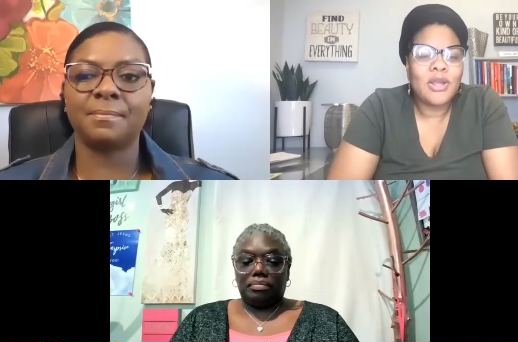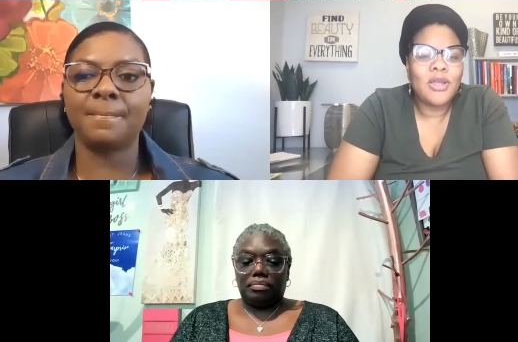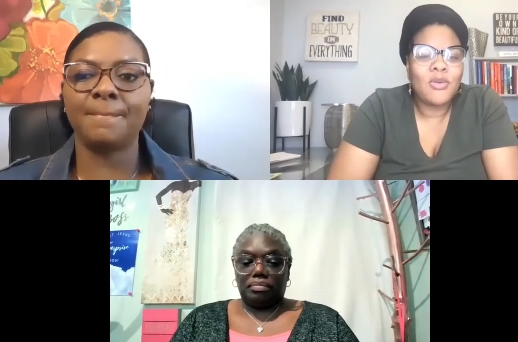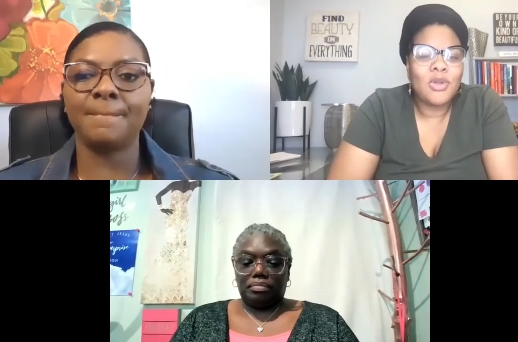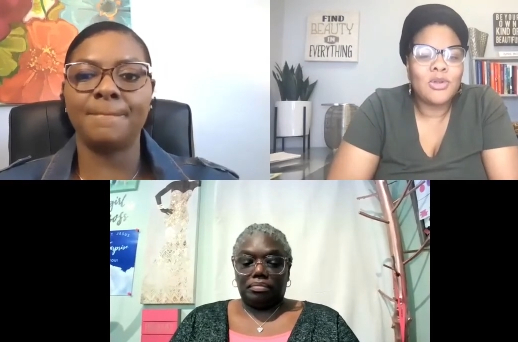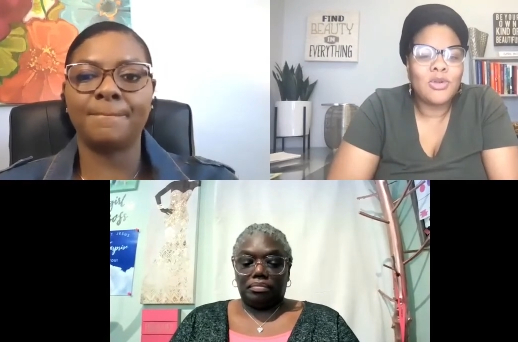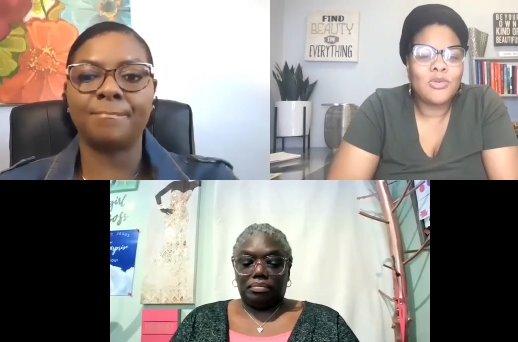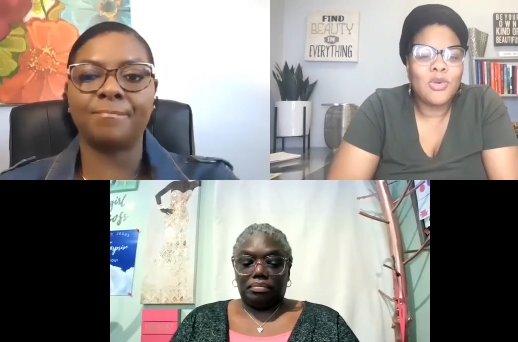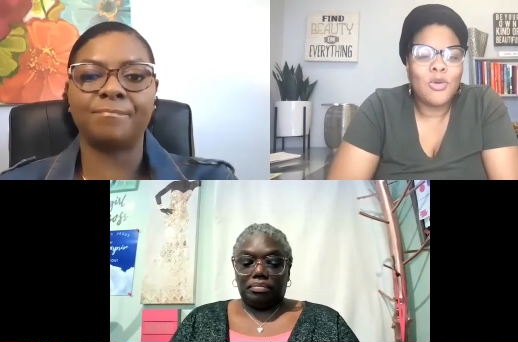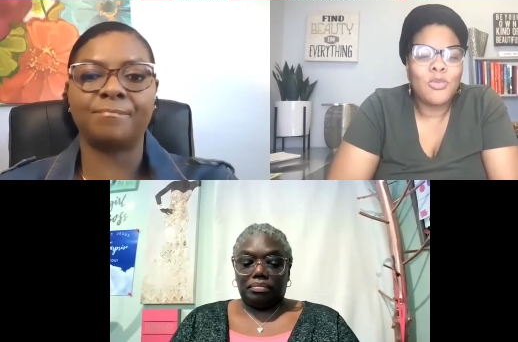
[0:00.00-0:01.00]
Speaker 1: now and you're
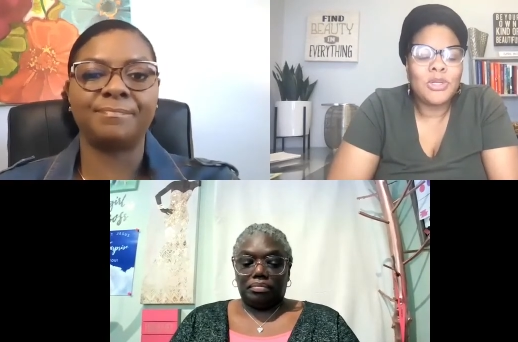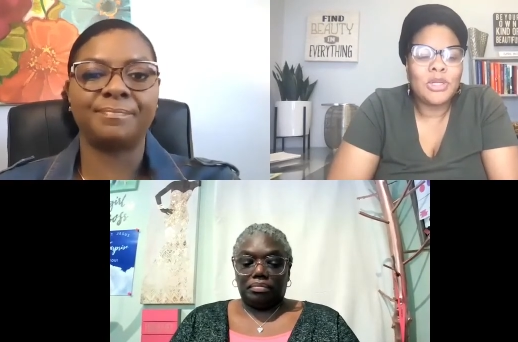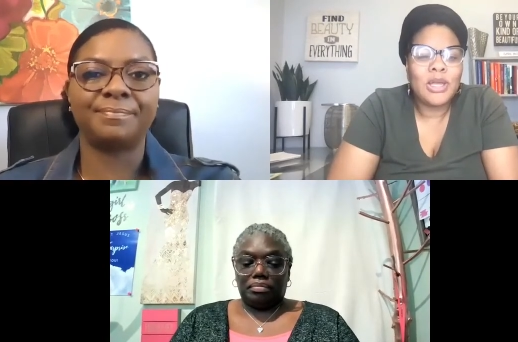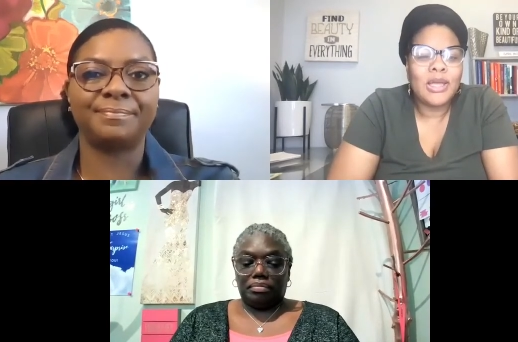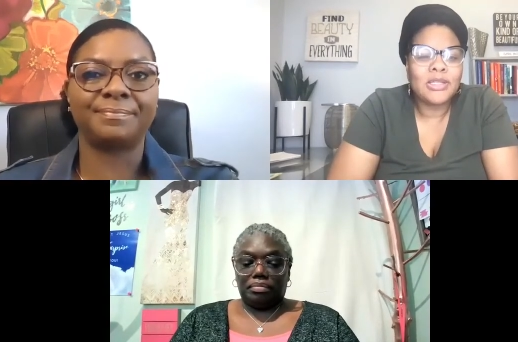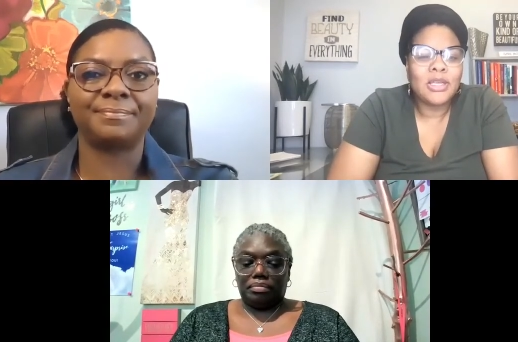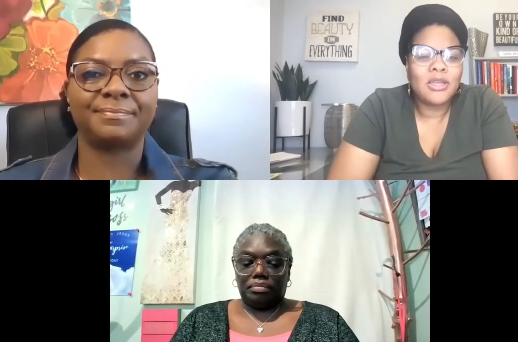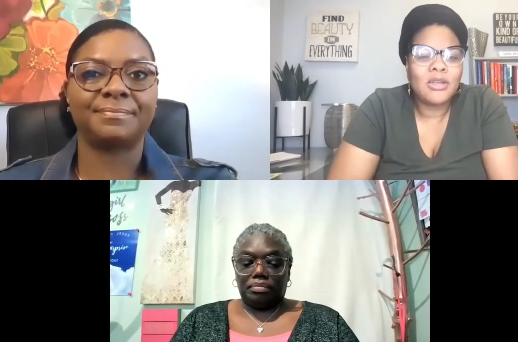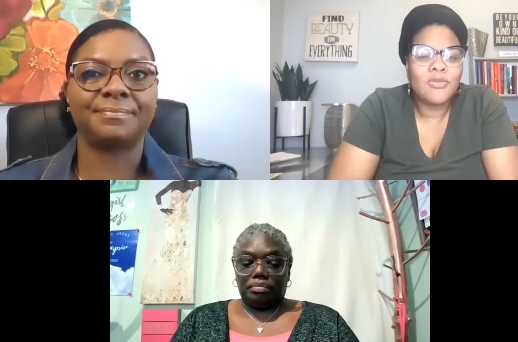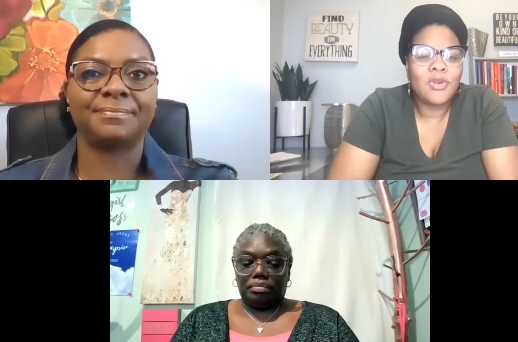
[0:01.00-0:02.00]
open to asking it
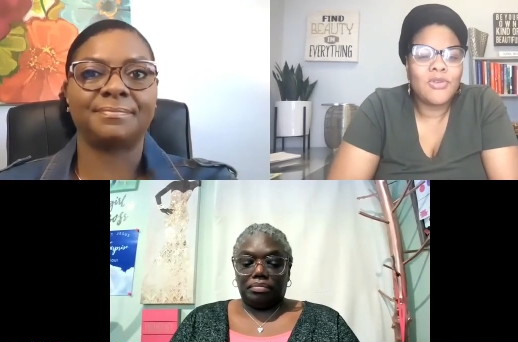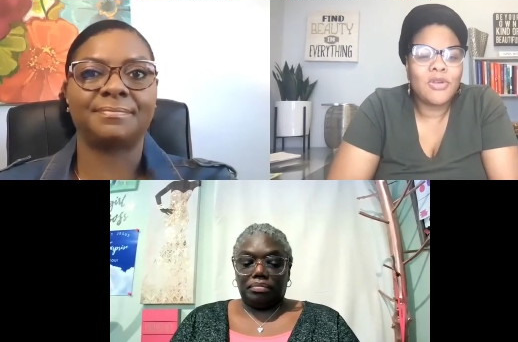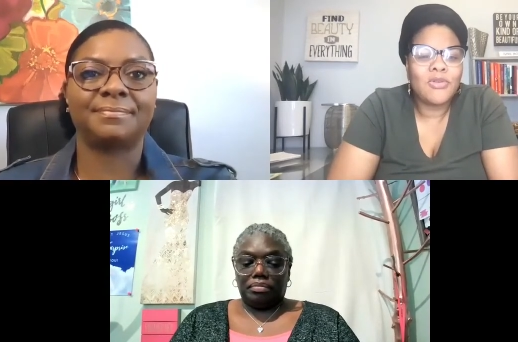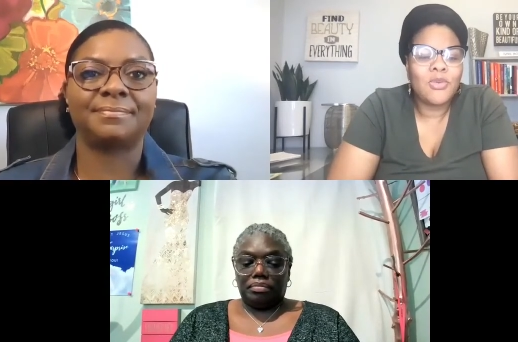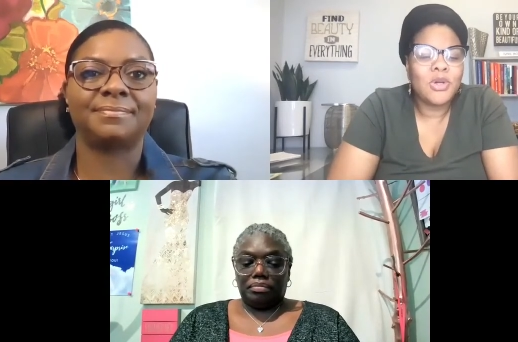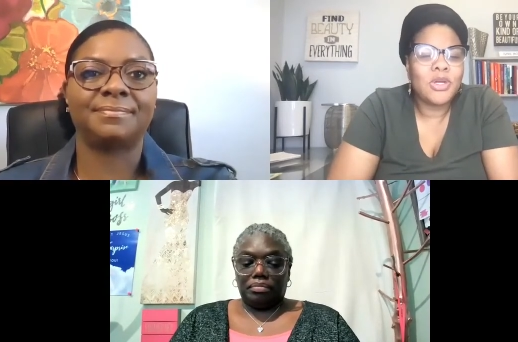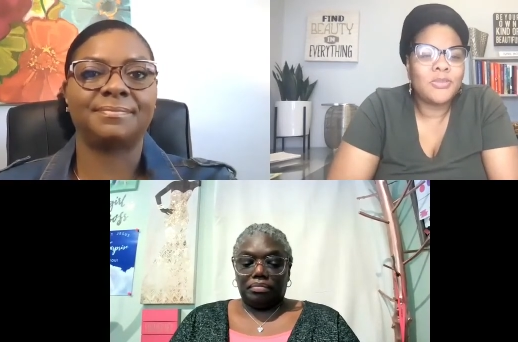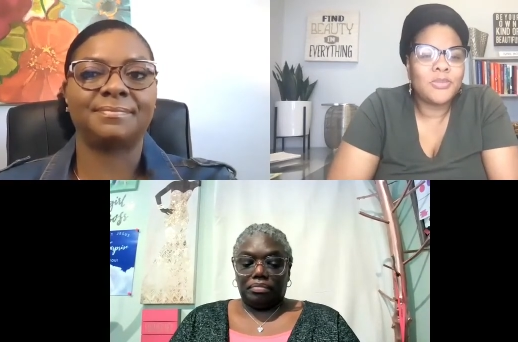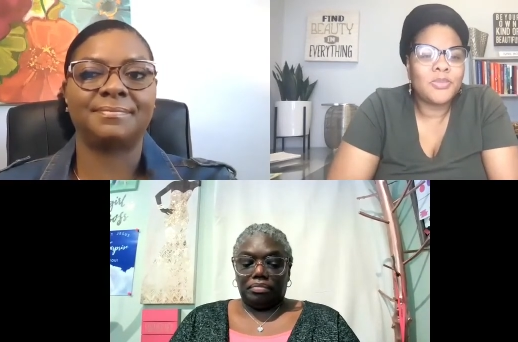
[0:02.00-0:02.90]
in front of everyone.